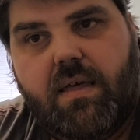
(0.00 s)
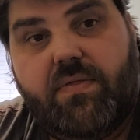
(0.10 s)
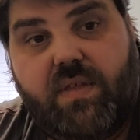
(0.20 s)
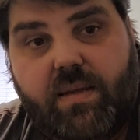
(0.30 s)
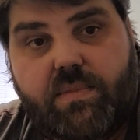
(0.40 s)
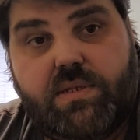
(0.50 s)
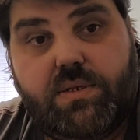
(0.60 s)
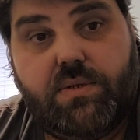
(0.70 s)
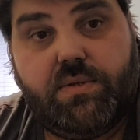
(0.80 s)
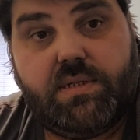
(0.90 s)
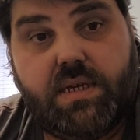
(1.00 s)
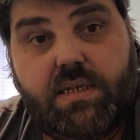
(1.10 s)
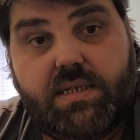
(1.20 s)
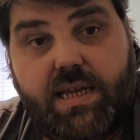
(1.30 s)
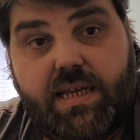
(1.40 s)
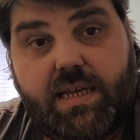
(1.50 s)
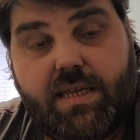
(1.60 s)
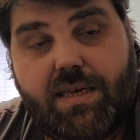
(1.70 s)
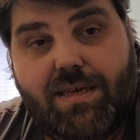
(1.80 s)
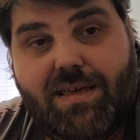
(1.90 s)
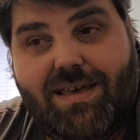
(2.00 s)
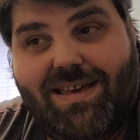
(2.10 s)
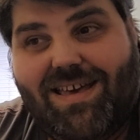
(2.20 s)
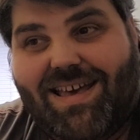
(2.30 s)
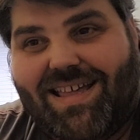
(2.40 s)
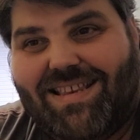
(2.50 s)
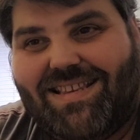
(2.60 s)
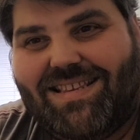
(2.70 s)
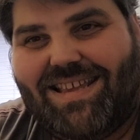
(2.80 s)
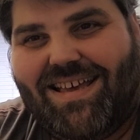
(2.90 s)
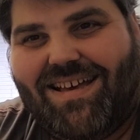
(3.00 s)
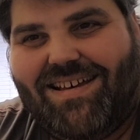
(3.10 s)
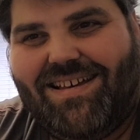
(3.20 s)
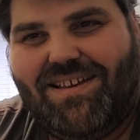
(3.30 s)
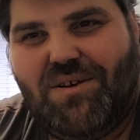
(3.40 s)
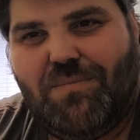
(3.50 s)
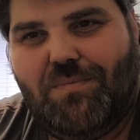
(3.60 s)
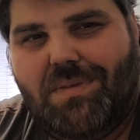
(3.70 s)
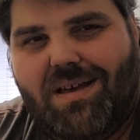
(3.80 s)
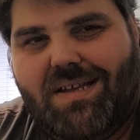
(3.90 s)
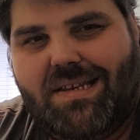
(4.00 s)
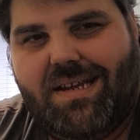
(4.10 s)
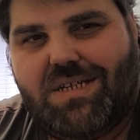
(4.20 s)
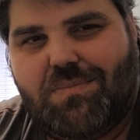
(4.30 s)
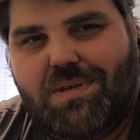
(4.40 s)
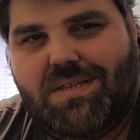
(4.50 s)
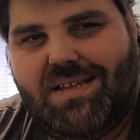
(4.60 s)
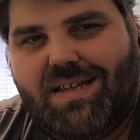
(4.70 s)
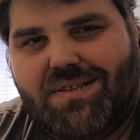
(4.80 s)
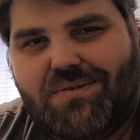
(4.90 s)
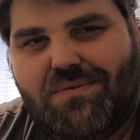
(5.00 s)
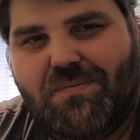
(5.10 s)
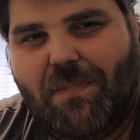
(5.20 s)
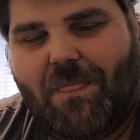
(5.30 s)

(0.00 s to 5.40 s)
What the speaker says: themed to the Titanic, and I dare to be a Daniel.